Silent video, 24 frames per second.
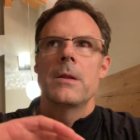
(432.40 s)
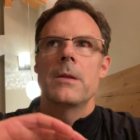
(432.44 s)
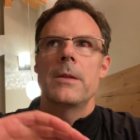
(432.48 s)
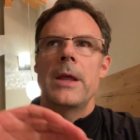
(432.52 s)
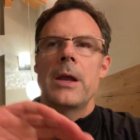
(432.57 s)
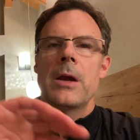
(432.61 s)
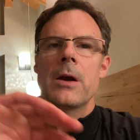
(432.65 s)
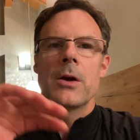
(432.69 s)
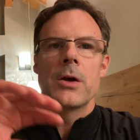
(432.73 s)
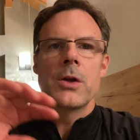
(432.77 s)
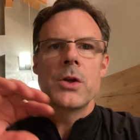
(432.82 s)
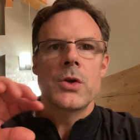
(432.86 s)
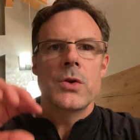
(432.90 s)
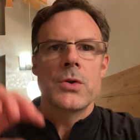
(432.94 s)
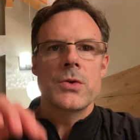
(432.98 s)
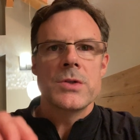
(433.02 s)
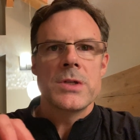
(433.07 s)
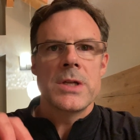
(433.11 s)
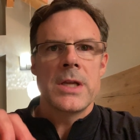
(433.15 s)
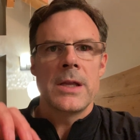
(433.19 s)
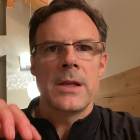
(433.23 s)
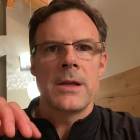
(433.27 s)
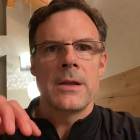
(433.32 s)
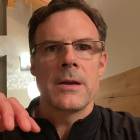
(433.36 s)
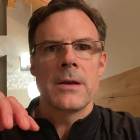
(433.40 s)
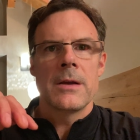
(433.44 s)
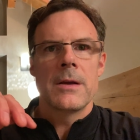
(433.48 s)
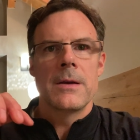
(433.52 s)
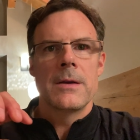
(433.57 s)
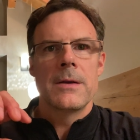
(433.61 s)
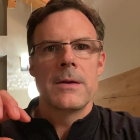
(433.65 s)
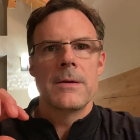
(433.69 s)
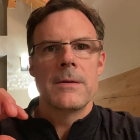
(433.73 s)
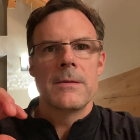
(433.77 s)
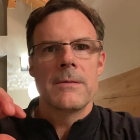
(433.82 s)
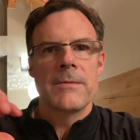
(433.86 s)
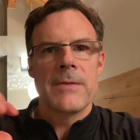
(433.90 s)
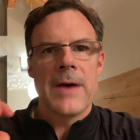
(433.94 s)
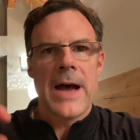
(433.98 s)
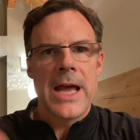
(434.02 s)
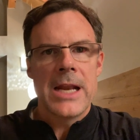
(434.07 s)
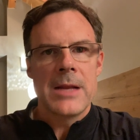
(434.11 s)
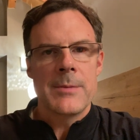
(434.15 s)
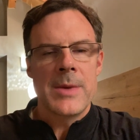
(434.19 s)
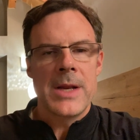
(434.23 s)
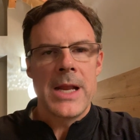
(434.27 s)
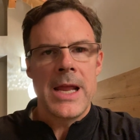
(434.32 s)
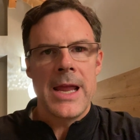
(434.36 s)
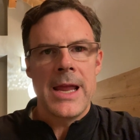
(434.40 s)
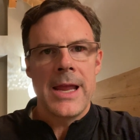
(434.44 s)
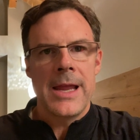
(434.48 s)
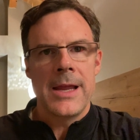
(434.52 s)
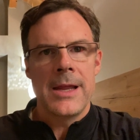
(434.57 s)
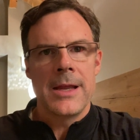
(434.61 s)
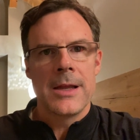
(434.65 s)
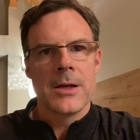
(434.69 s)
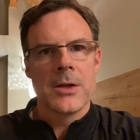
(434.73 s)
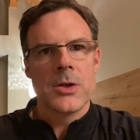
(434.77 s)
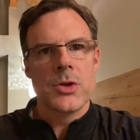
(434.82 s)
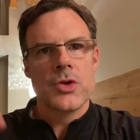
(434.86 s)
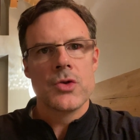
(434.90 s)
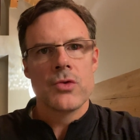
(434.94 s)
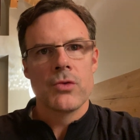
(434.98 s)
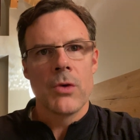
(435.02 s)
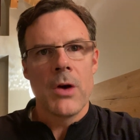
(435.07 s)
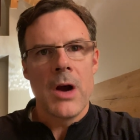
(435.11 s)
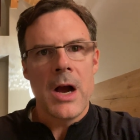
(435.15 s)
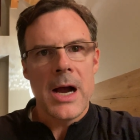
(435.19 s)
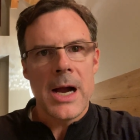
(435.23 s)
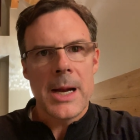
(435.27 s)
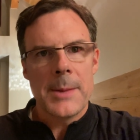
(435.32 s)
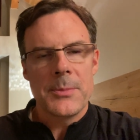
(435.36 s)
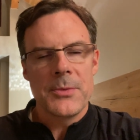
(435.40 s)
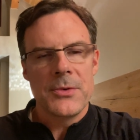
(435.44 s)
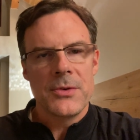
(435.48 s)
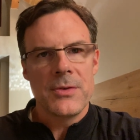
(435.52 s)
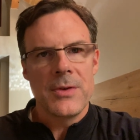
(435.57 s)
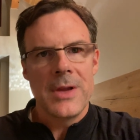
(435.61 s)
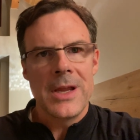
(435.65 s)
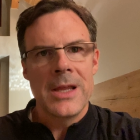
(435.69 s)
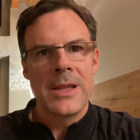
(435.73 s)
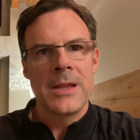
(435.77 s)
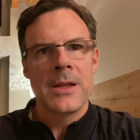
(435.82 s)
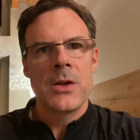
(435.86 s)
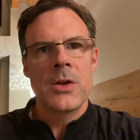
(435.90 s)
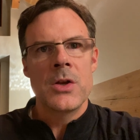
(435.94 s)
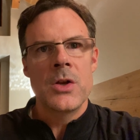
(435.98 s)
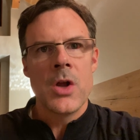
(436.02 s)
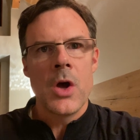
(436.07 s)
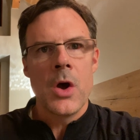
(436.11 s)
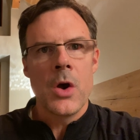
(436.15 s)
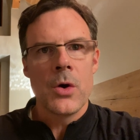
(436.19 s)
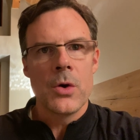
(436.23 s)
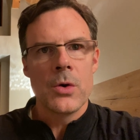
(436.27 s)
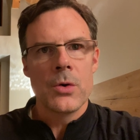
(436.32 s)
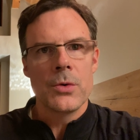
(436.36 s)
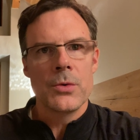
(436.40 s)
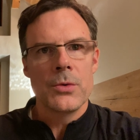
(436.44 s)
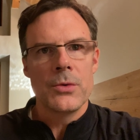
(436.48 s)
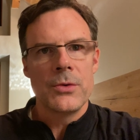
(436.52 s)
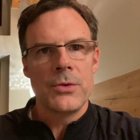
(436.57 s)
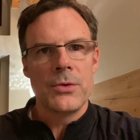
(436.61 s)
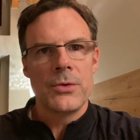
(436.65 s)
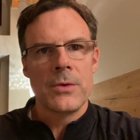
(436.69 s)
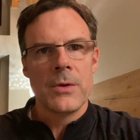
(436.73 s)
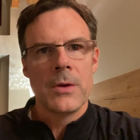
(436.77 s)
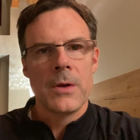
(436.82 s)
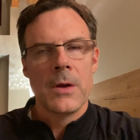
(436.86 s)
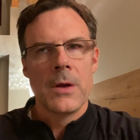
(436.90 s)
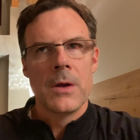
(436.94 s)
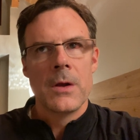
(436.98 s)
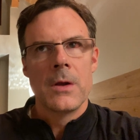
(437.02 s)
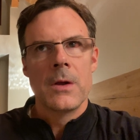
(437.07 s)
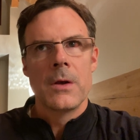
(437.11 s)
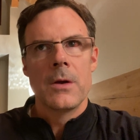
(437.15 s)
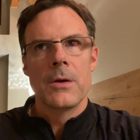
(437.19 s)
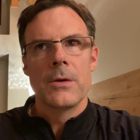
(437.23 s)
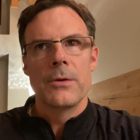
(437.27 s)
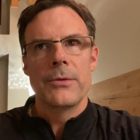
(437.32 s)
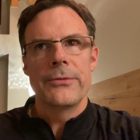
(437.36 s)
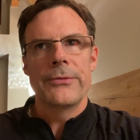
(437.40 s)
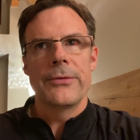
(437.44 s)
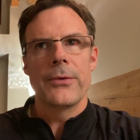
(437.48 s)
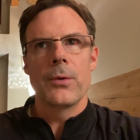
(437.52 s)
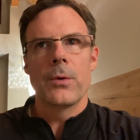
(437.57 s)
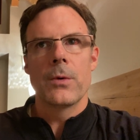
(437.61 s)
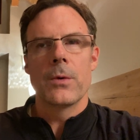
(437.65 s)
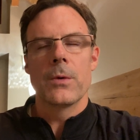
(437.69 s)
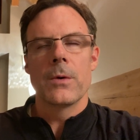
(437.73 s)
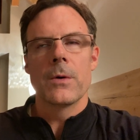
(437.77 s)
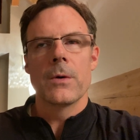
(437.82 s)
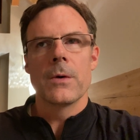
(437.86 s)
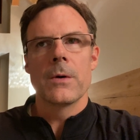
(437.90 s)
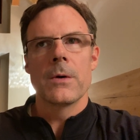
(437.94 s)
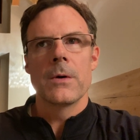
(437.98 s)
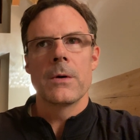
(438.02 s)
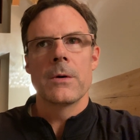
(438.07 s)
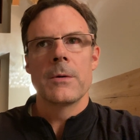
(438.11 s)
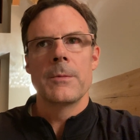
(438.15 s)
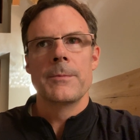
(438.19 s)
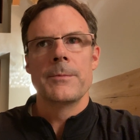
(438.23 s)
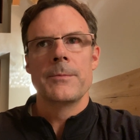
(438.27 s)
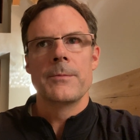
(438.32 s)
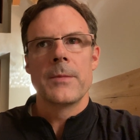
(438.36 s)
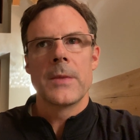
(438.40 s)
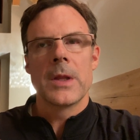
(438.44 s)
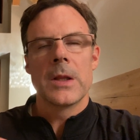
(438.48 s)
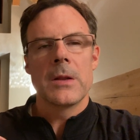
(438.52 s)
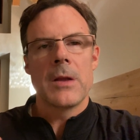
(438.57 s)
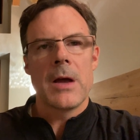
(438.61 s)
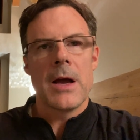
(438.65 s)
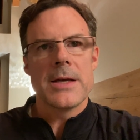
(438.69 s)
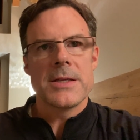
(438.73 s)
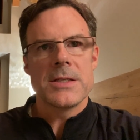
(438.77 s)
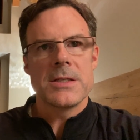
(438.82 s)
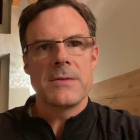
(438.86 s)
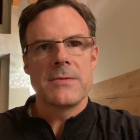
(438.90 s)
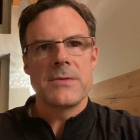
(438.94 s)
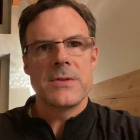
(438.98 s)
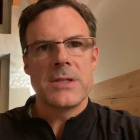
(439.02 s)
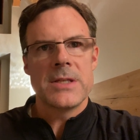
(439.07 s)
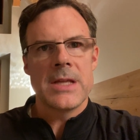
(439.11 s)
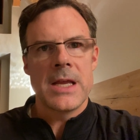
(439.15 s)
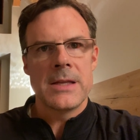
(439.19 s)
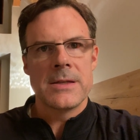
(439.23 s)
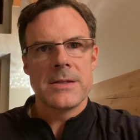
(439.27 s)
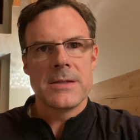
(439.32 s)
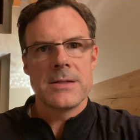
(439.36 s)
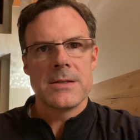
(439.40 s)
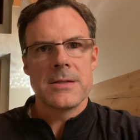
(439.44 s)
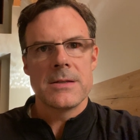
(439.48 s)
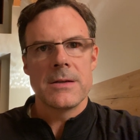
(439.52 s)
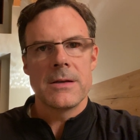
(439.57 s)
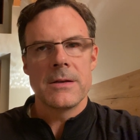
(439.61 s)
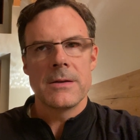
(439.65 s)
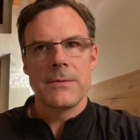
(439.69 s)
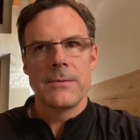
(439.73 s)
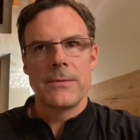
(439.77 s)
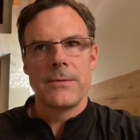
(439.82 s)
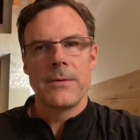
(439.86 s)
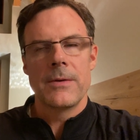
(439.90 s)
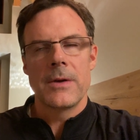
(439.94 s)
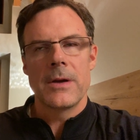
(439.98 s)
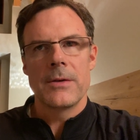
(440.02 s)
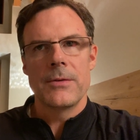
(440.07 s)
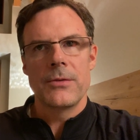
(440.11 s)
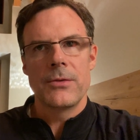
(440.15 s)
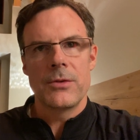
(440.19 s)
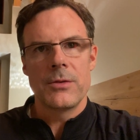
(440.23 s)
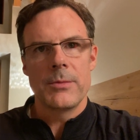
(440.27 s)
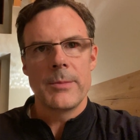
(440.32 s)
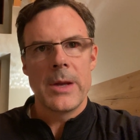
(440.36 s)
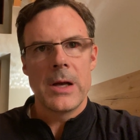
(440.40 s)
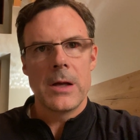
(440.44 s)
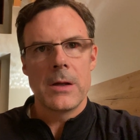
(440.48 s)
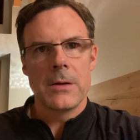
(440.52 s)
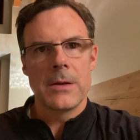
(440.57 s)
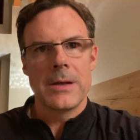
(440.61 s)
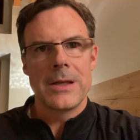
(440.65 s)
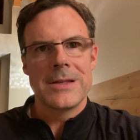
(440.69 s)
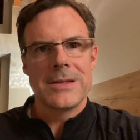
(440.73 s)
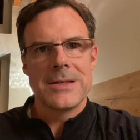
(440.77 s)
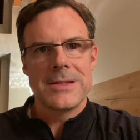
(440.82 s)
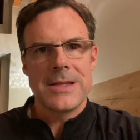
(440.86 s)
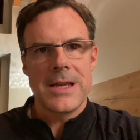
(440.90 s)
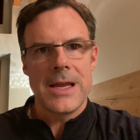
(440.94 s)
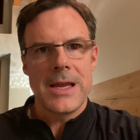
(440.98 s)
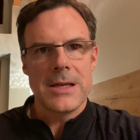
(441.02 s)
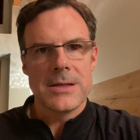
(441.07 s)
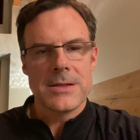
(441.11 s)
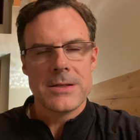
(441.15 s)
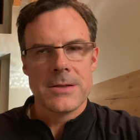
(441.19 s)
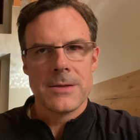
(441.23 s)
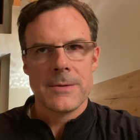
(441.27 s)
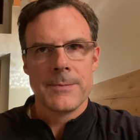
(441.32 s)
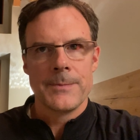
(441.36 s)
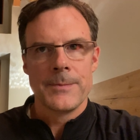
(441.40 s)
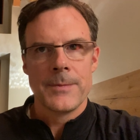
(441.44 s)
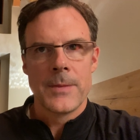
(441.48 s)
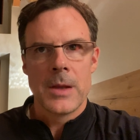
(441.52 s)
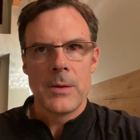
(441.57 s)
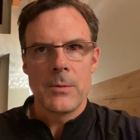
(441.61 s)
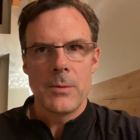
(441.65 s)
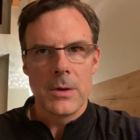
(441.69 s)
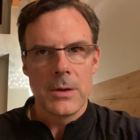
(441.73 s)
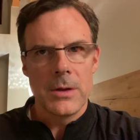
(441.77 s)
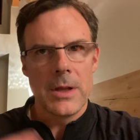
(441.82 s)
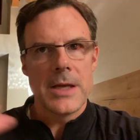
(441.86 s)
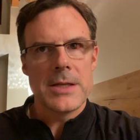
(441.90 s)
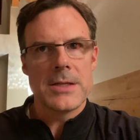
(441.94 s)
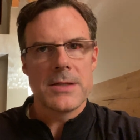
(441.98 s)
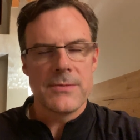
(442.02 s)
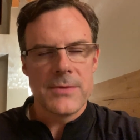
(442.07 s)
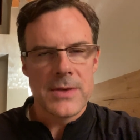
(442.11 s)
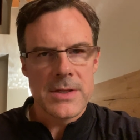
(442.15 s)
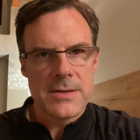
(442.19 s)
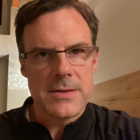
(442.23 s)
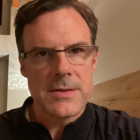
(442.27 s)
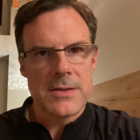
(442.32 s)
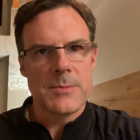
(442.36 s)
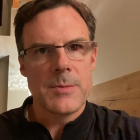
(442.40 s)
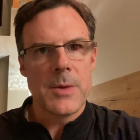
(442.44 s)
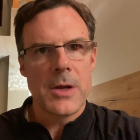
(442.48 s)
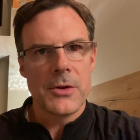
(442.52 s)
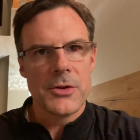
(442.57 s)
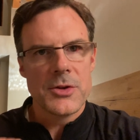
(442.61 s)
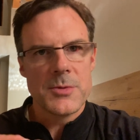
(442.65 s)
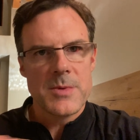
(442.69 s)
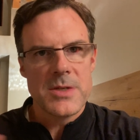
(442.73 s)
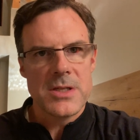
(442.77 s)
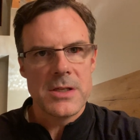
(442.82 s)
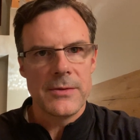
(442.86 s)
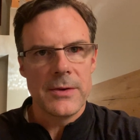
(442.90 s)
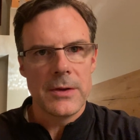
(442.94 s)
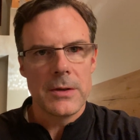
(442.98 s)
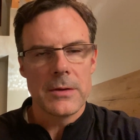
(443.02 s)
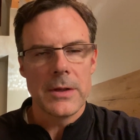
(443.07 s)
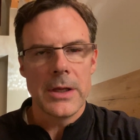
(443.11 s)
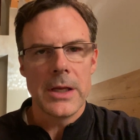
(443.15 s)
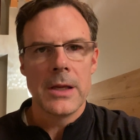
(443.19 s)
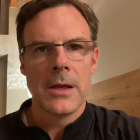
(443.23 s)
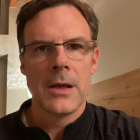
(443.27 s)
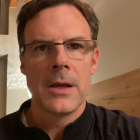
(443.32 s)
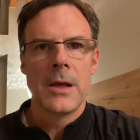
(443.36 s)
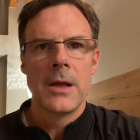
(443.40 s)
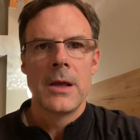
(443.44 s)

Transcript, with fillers: they are using vitamin A drops in the nose for loss of sense of, of smell and taste well, loss of sense of smell specifically.